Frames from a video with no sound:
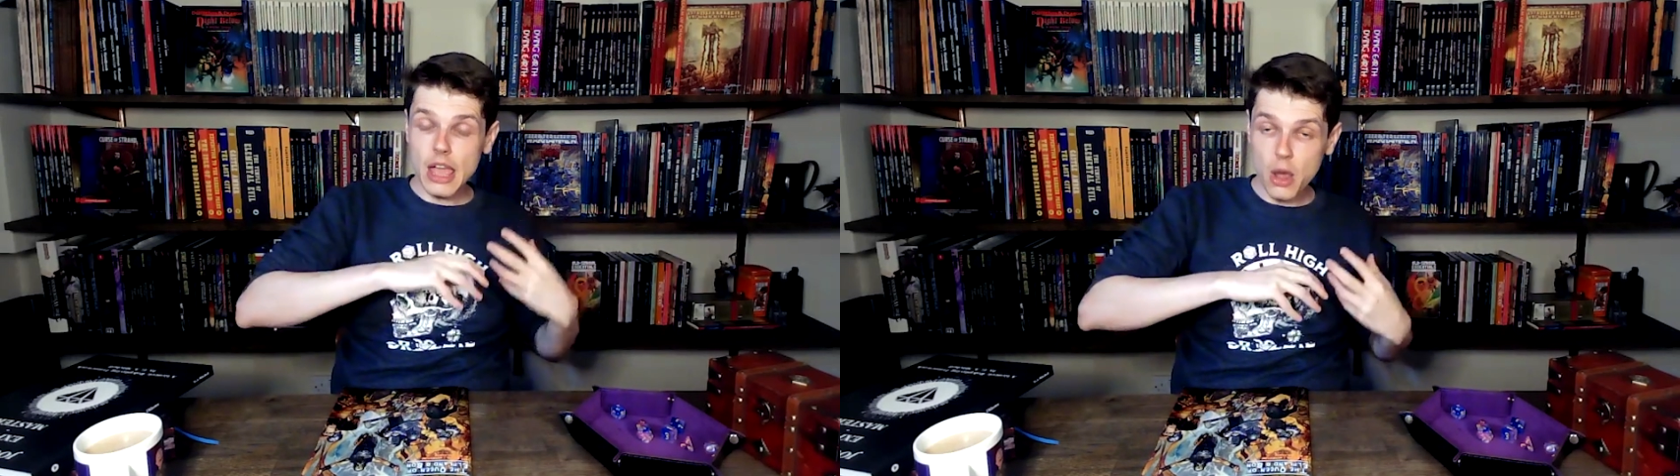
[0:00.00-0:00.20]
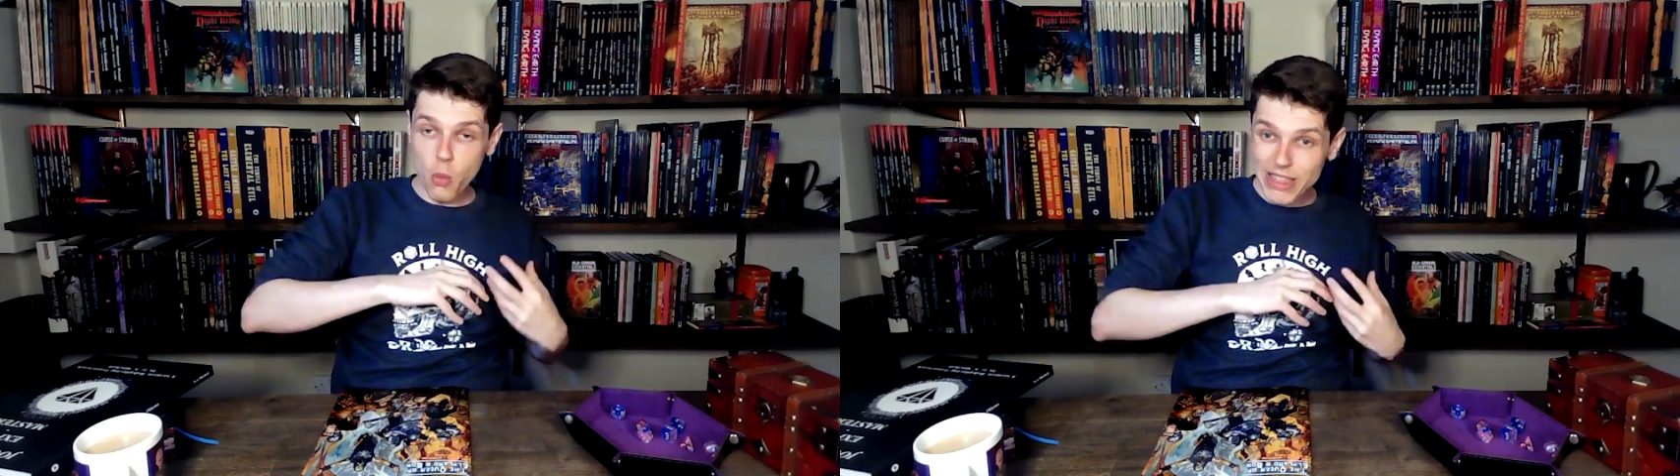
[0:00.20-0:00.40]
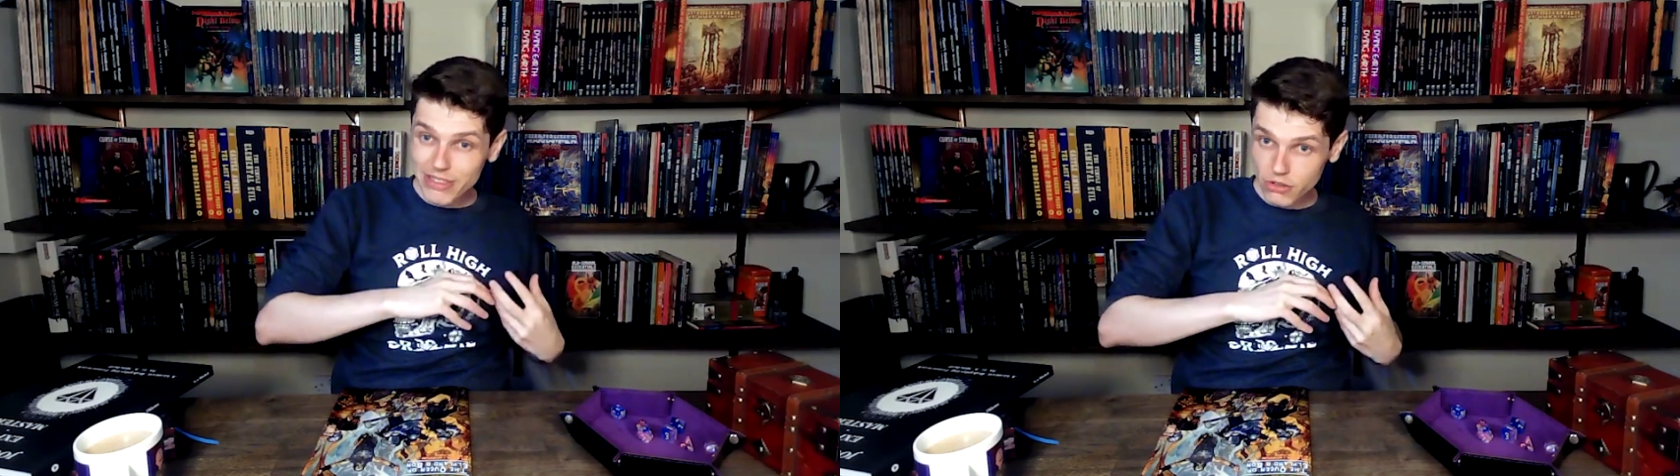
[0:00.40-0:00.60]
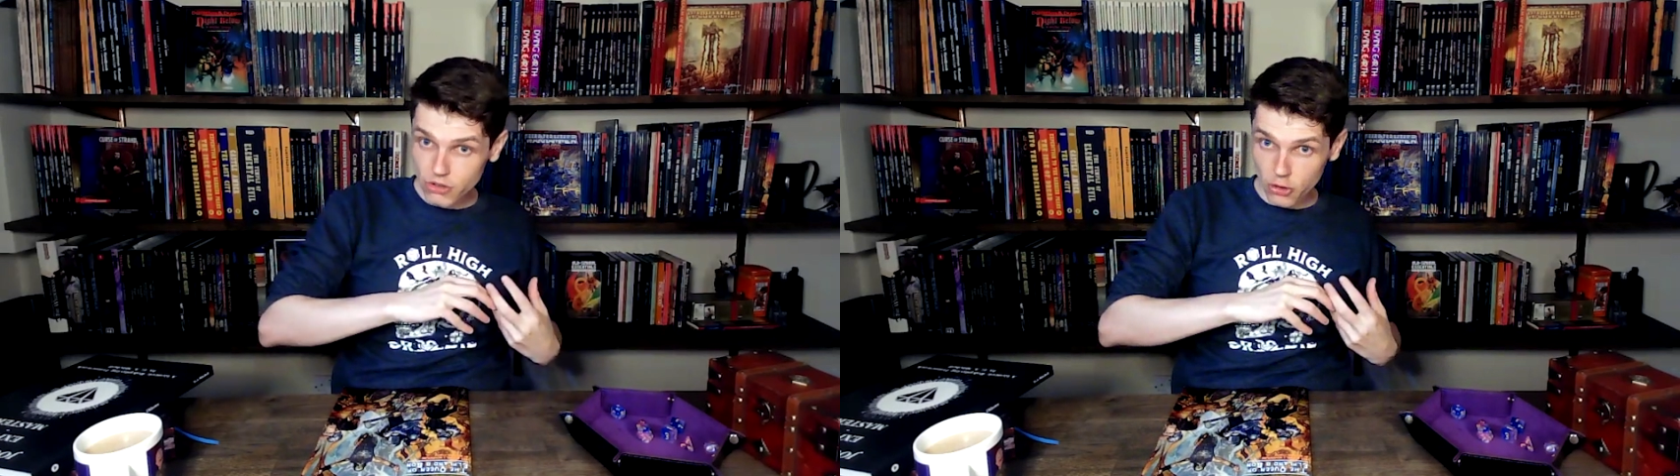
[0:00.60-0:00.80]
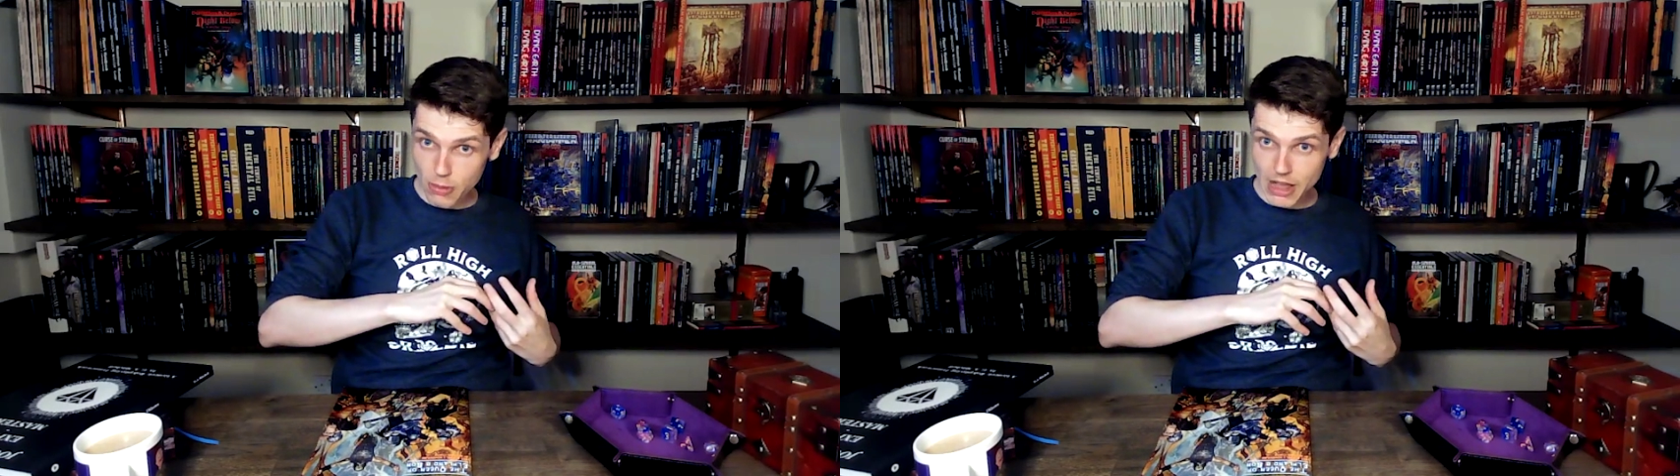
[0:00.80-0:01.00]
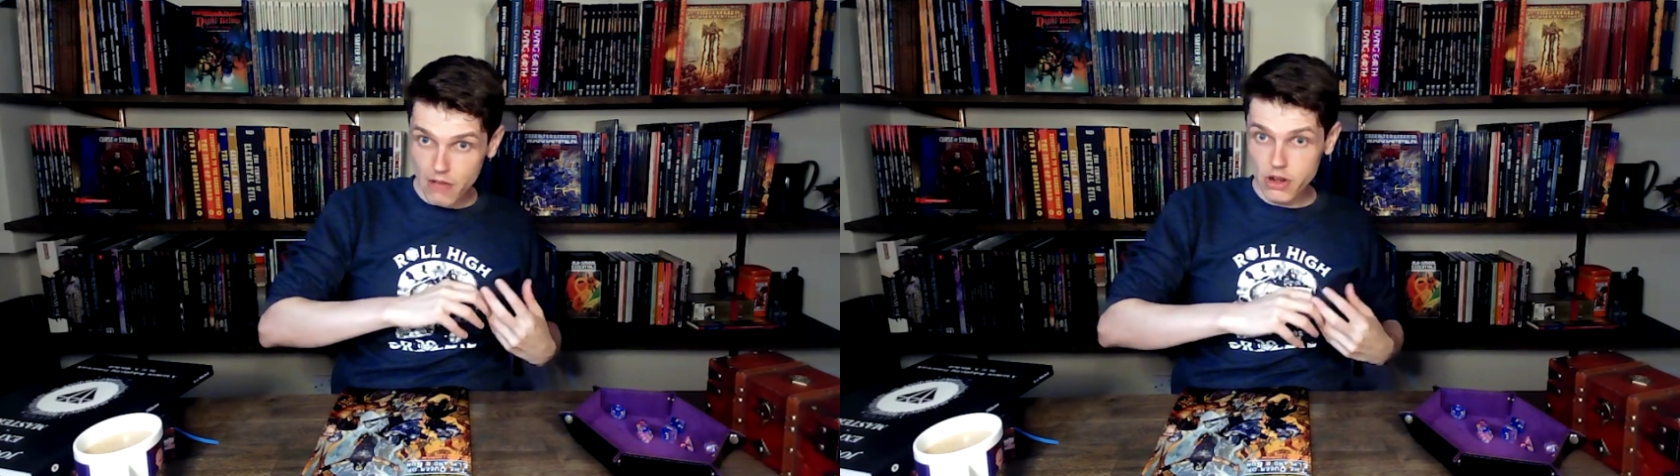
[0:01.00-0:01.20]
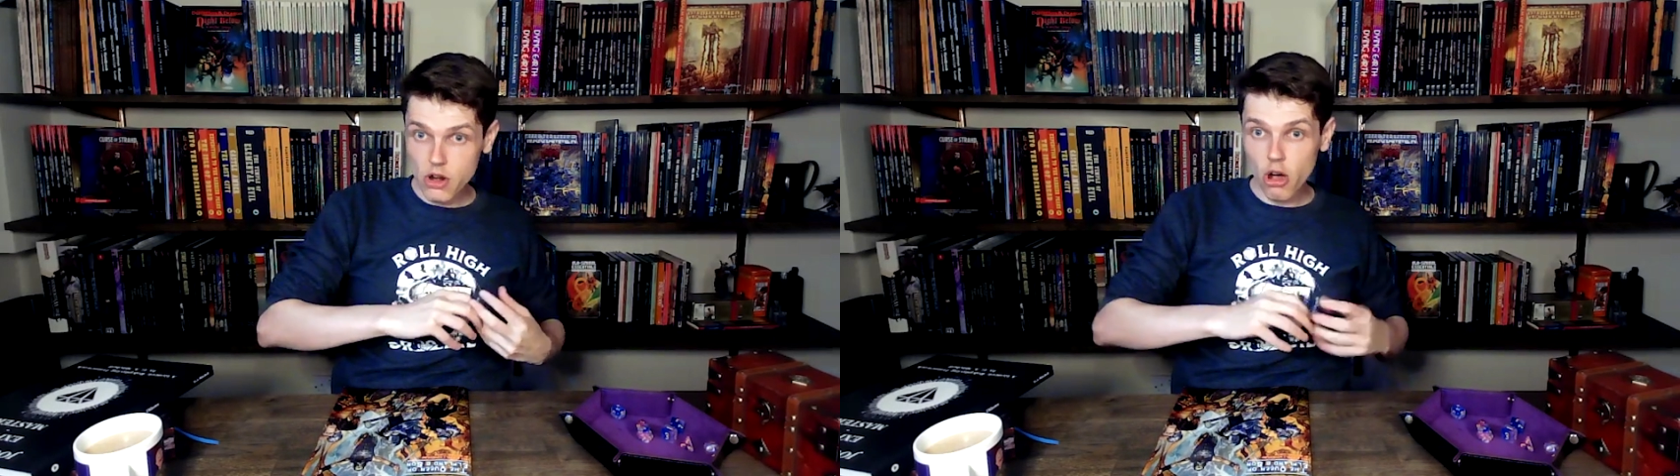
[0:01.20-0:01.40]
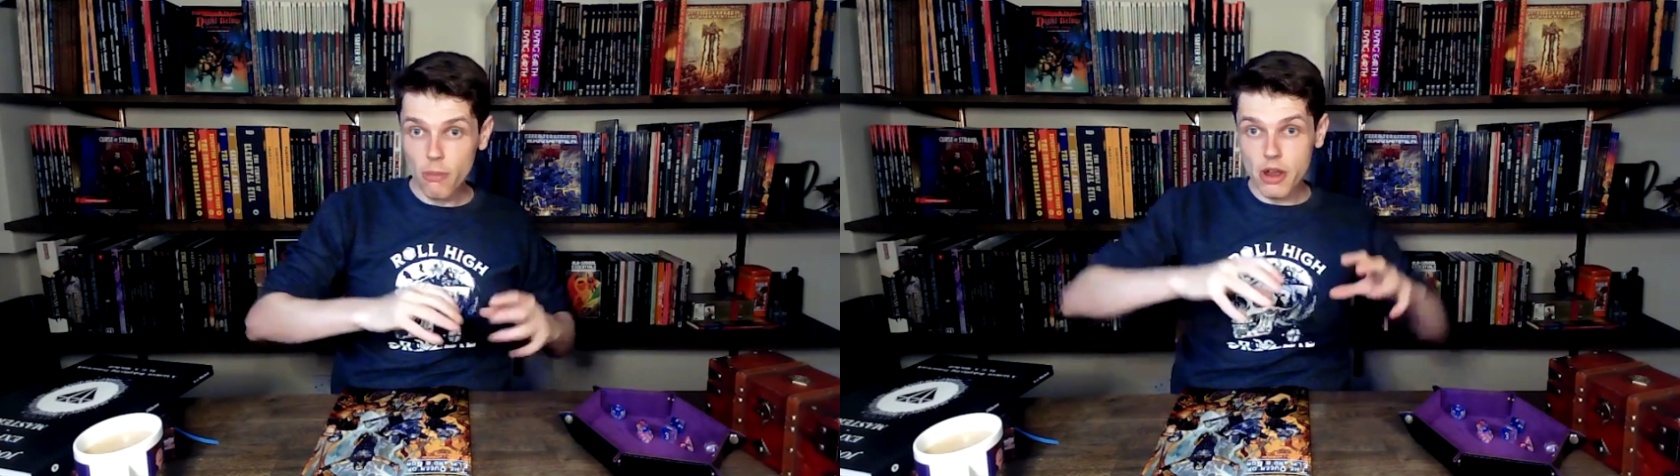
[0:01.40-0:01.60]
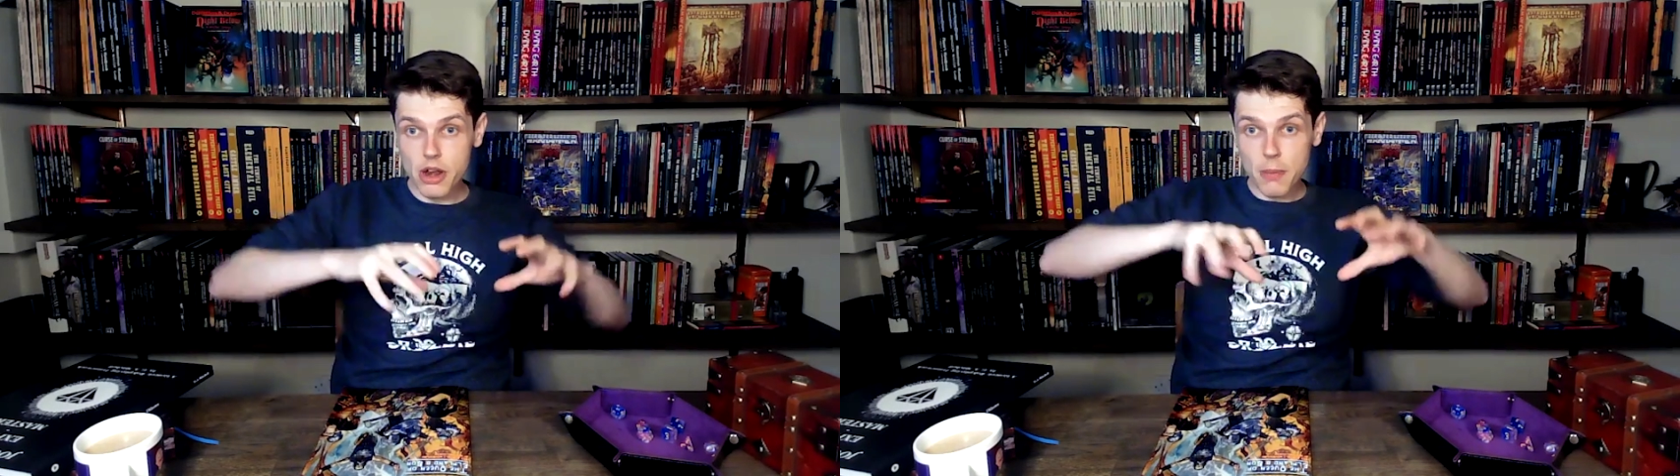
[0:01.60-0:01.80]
Winter's Daughter by Gavin Norman,